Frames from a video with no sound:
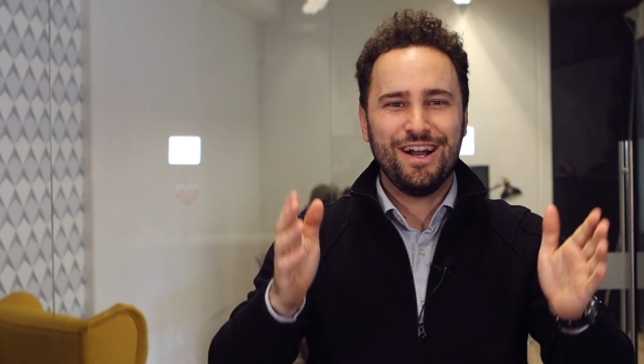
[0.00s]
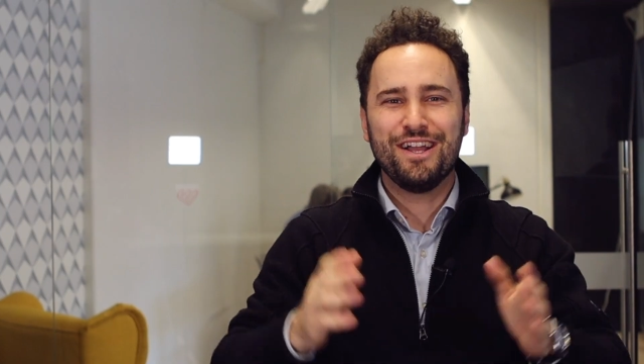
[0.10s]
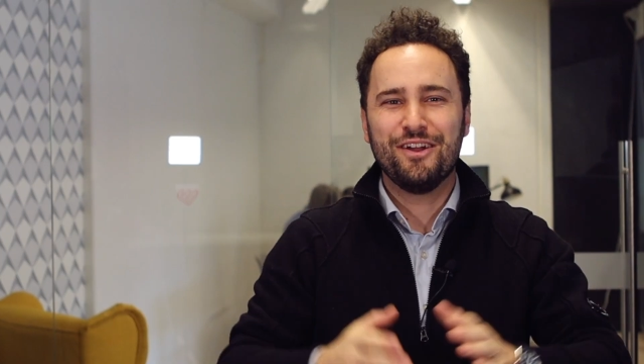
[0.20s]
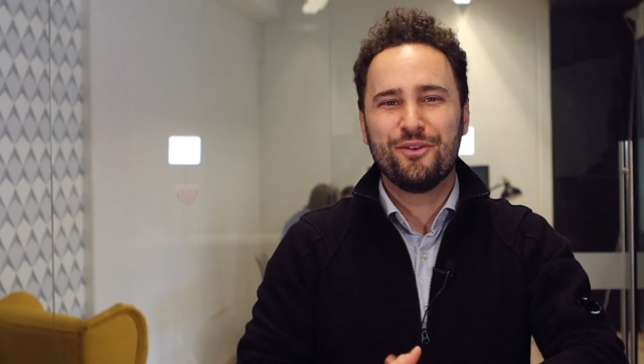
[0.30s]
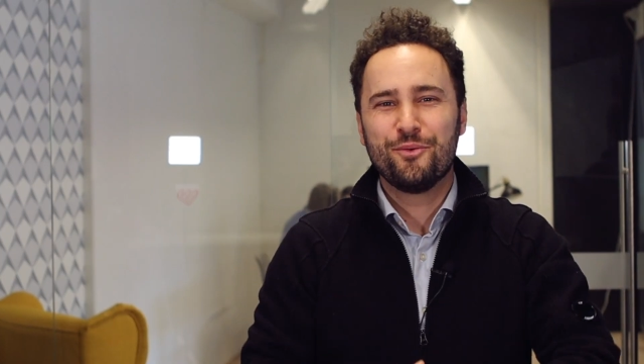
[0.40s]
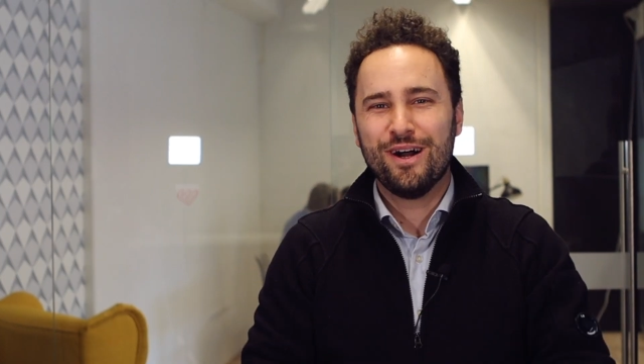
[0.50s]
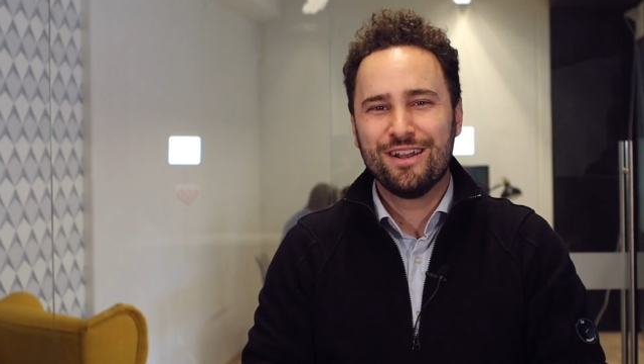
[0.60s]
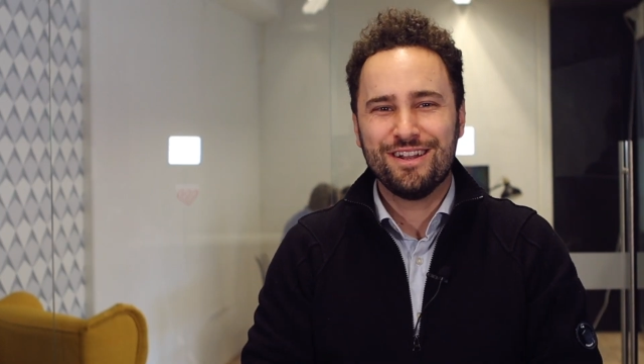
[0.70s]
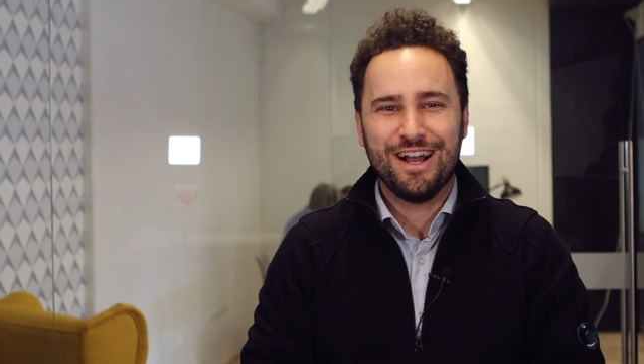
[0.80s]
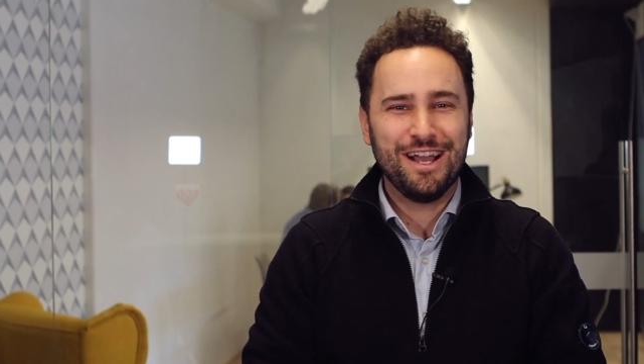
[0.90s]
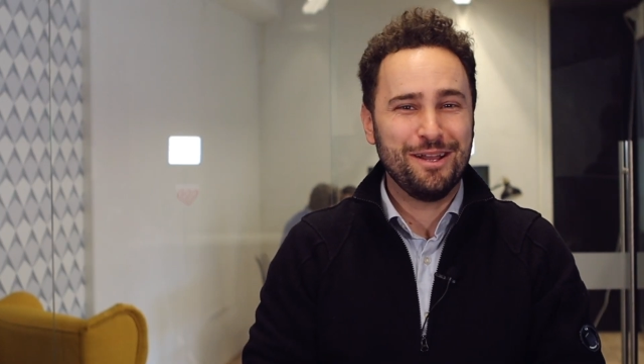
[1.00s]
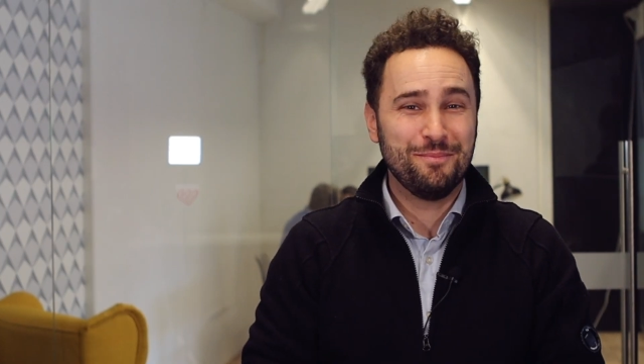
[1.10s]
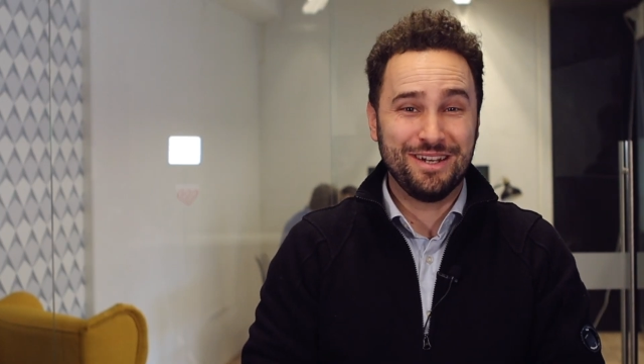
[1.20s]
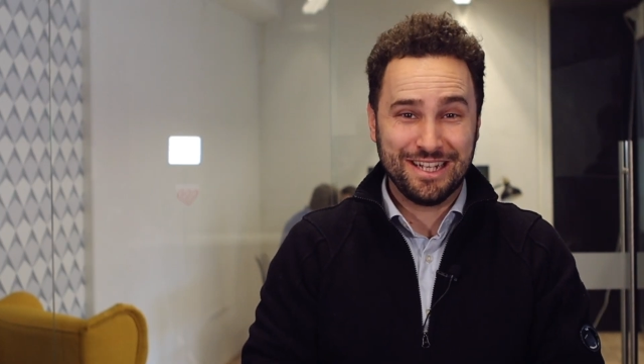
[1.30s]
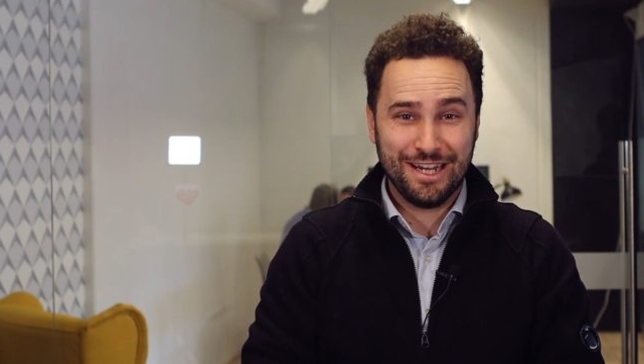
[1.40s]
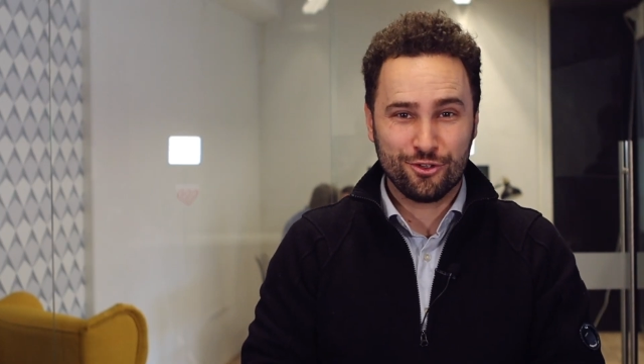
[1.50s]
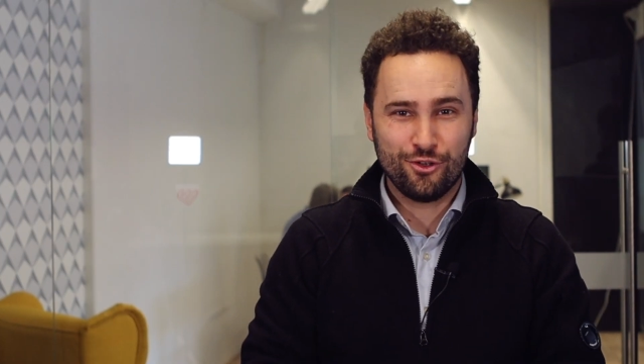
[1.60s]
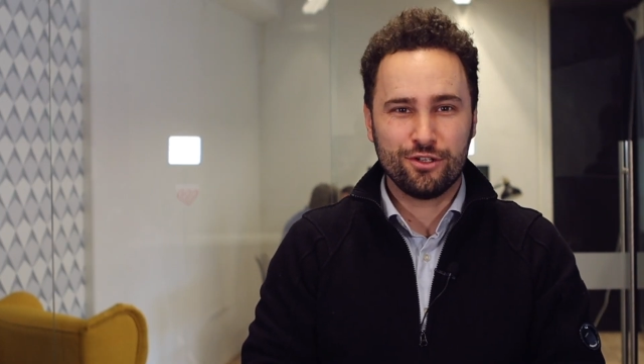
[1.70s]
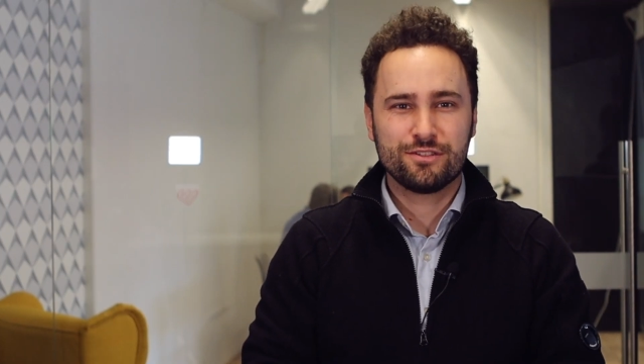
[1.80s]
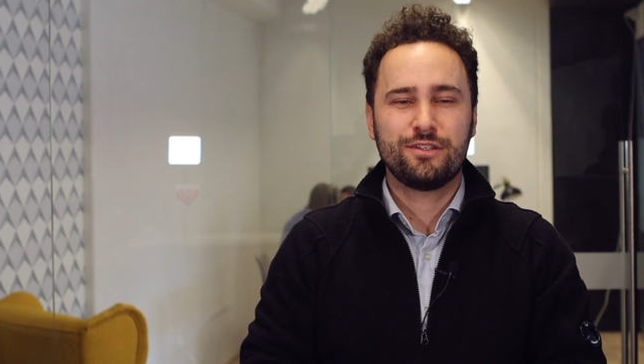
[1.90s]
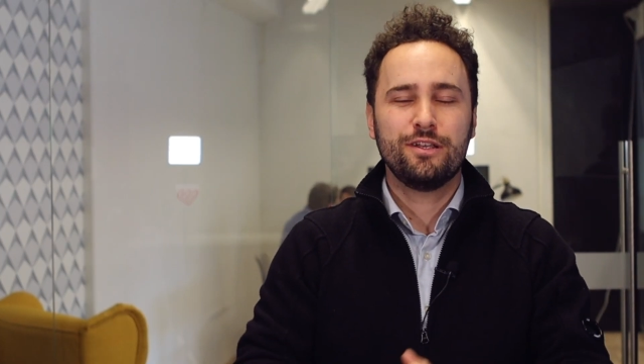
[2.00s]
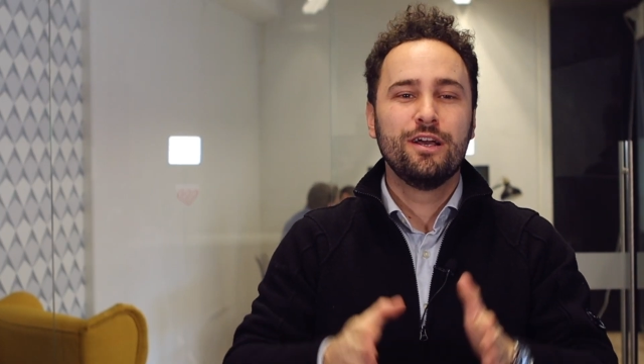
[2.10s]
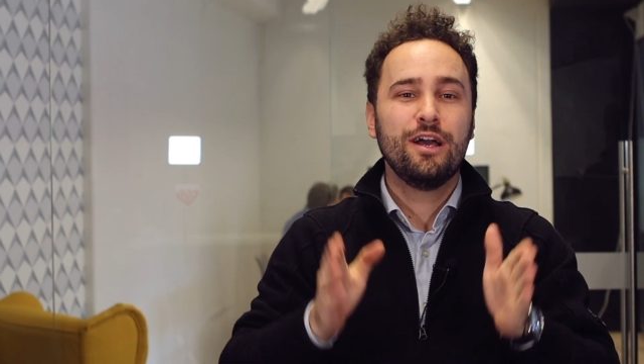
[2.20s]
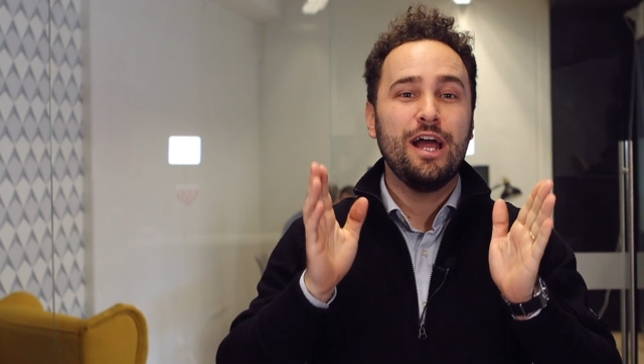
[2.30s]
Hi everyone, I am Riccardo Osti,